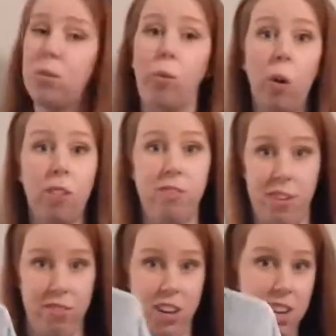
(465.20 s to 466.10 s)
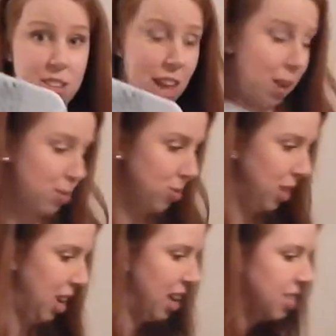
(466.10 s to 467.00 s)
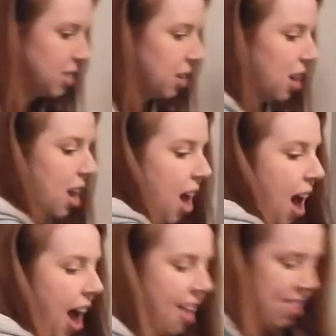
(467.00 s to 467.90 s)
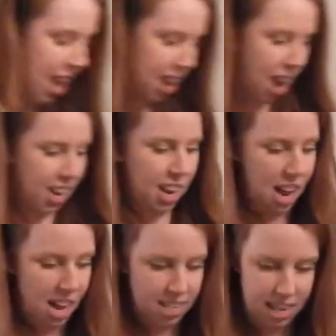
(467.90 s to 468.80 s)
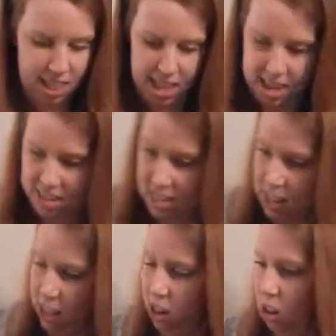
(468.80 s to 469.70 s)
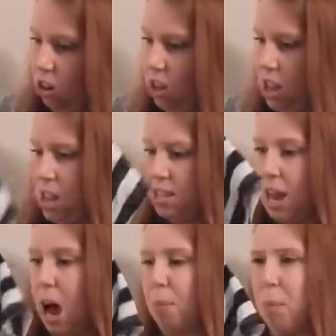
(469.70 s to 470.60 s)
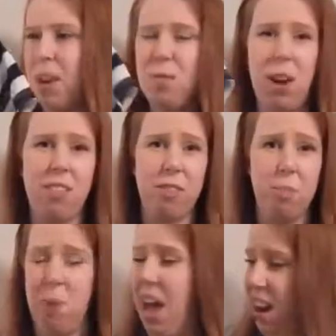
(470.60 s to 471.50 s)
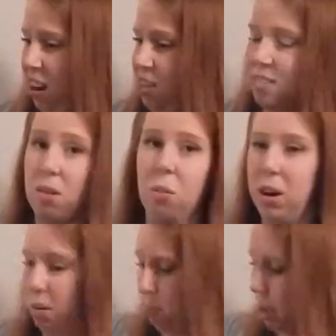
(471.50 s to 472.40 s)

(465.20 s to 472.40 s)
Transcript: $4.50. so that was really nice. And then I got this little top. I might wear it for bed. I know it's kind of weird,